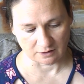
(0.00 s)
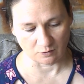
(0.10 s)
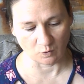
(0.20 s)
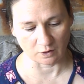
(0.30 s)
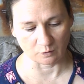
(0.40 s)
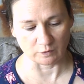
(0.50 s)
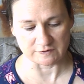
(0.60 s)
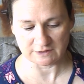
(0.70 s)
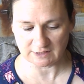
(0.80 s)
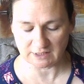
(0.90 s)
or
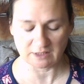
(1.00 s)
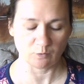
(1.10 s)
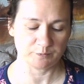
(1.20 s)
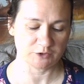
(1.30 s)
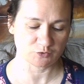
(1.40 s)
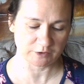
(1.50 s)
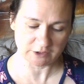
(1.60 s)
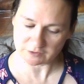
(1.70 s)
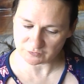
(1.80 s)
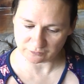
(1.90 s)
once again, it will be
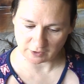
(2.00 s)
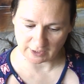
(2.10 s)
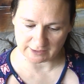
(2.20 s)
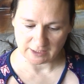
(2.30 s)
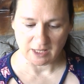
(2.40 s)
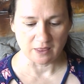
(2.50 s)
treated as fraud,